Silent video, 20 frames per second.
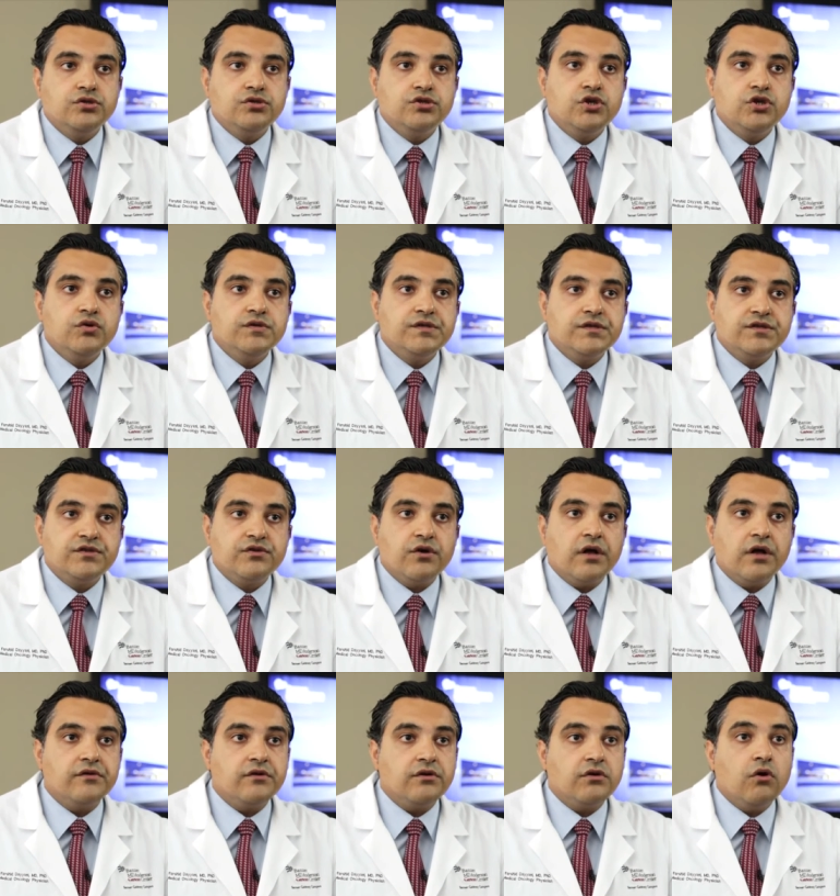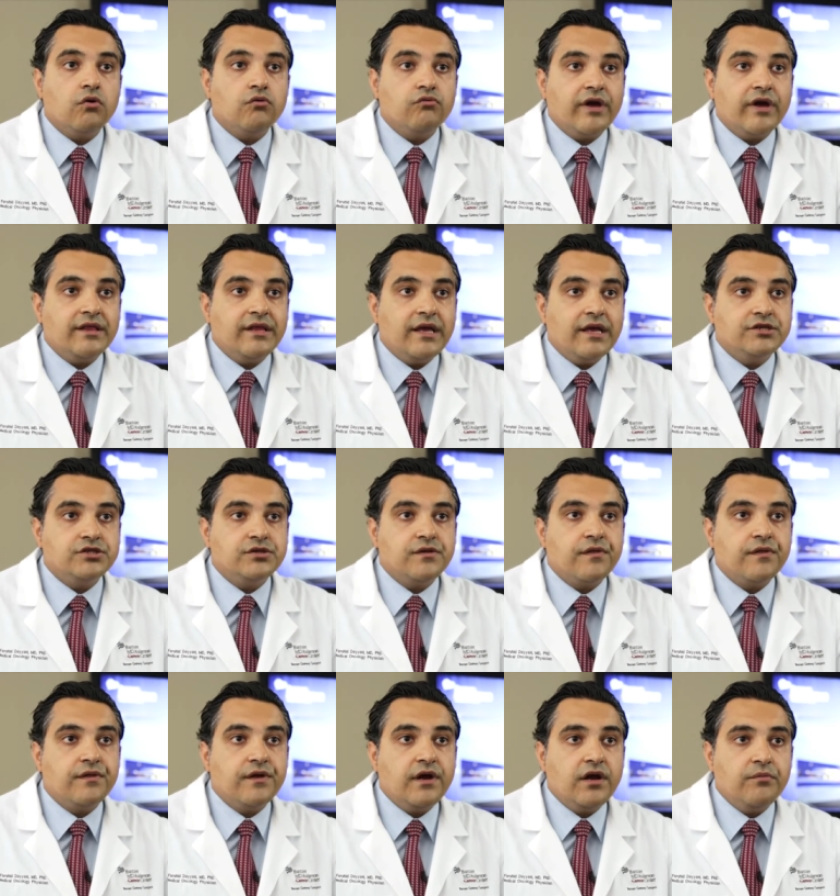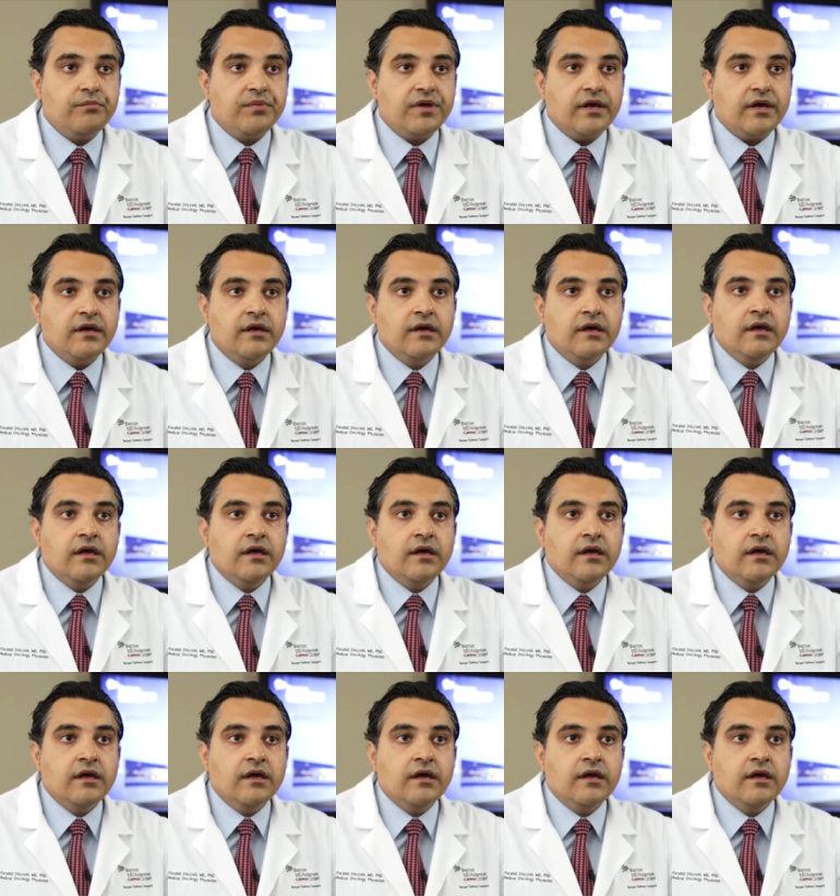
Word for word: chooses to undergo radiation therapy